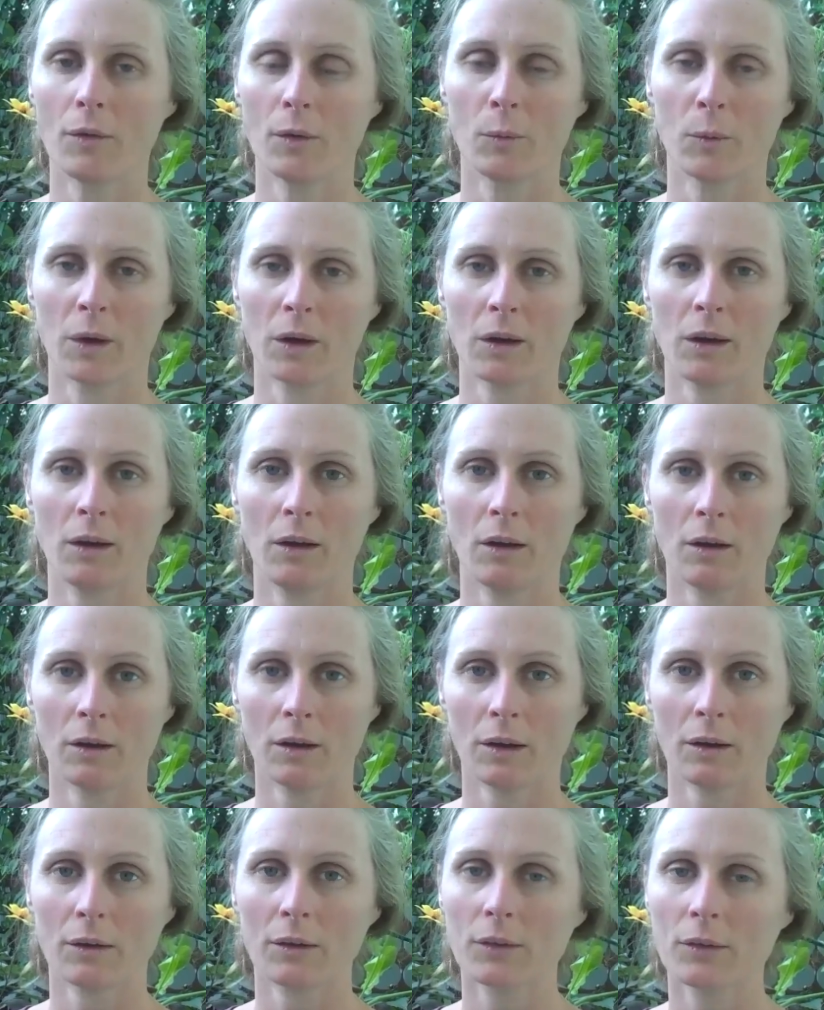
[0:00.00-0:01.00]
of a working
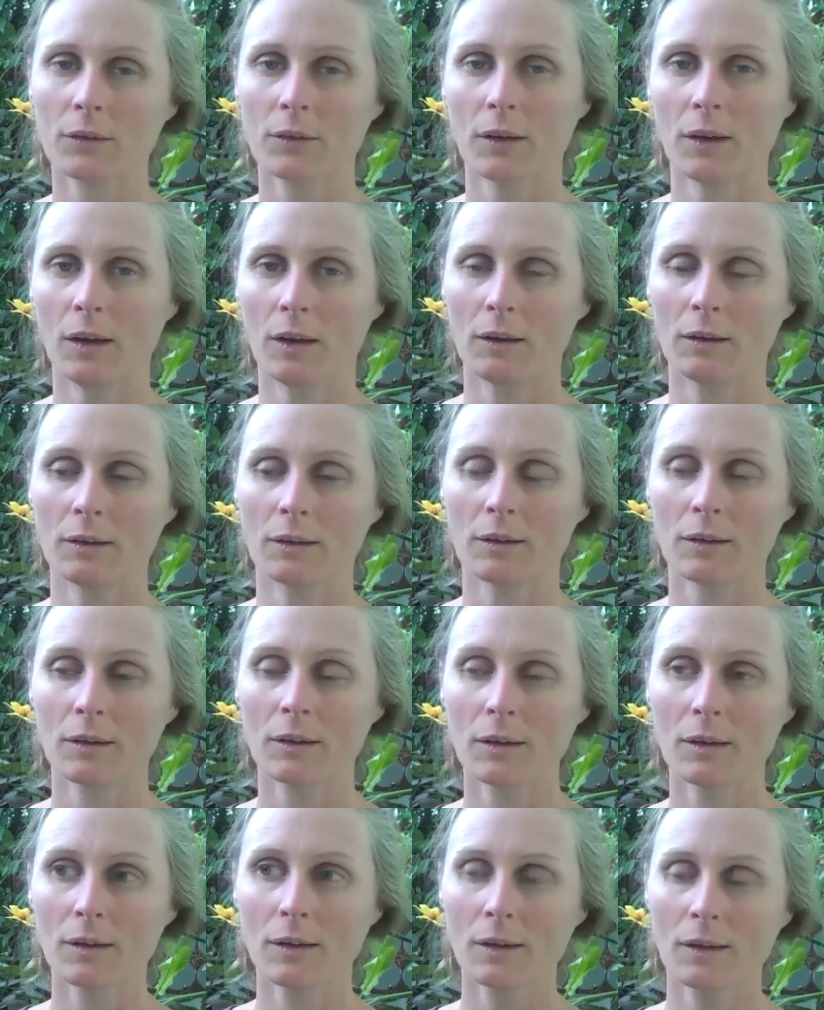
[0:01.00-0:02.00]
artist and
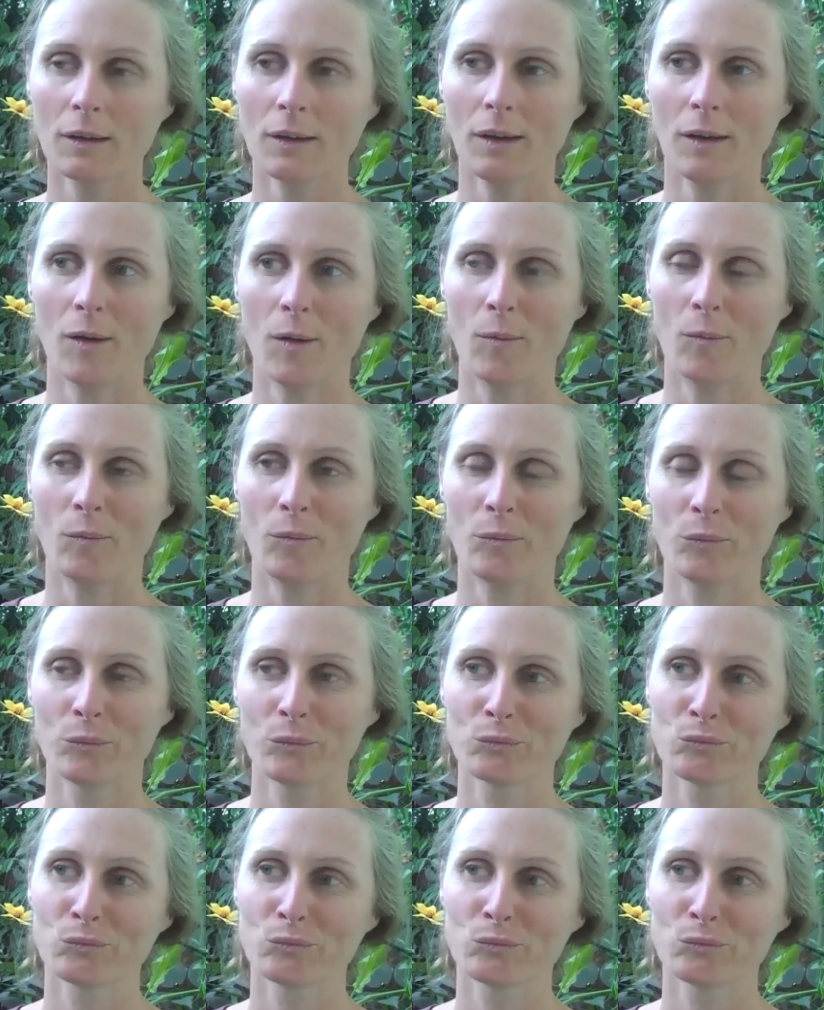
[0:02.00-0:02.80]
um,